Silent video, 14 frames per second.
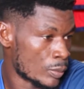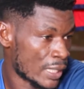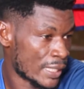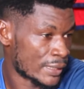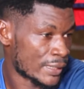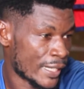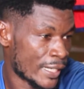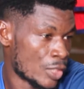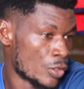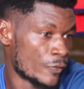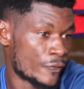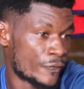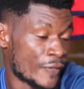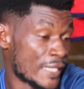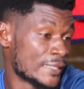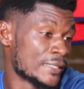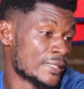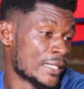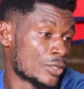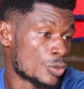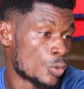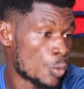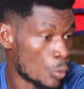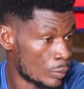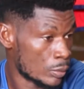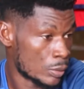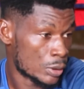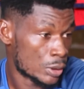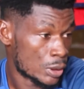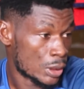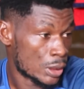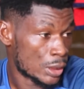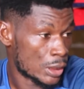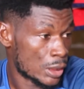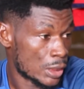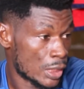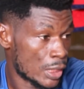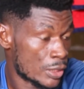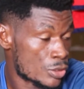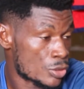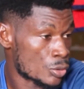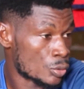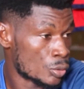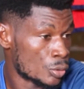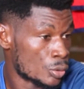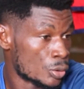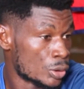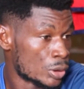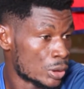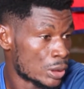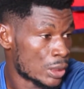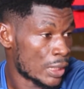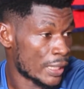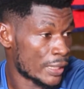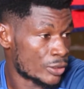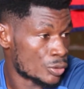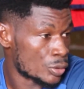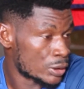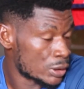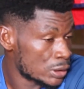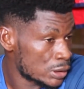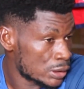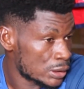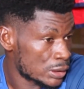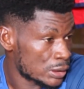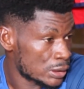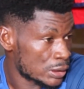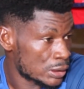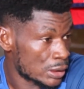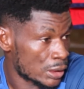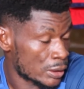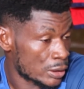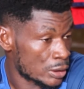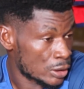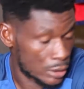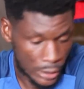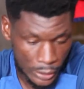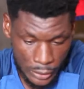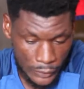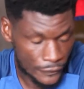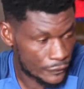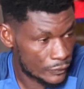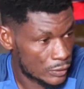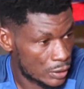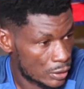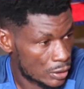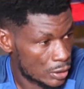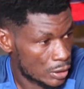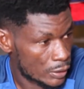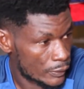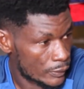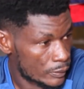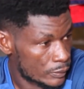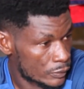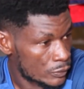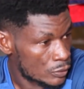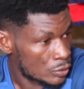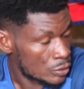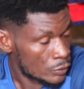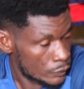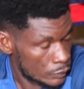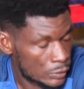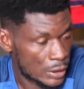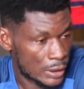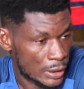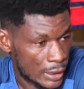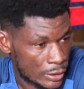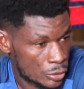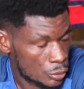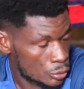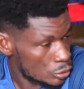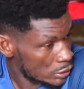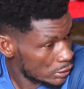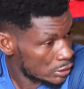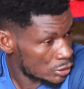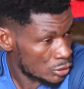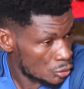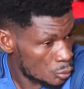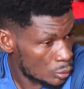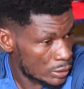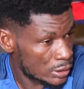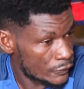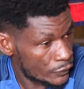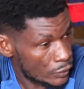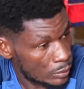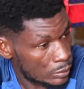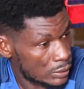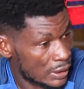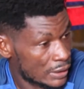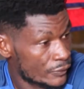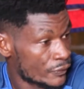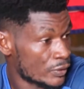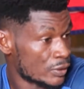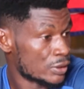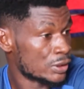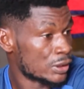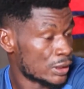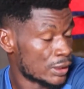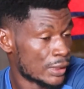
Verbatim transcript: Like I love fighting at home, and so I took it. Uh, the the the, the um, foundation. Yeah, I took took it from that foundation.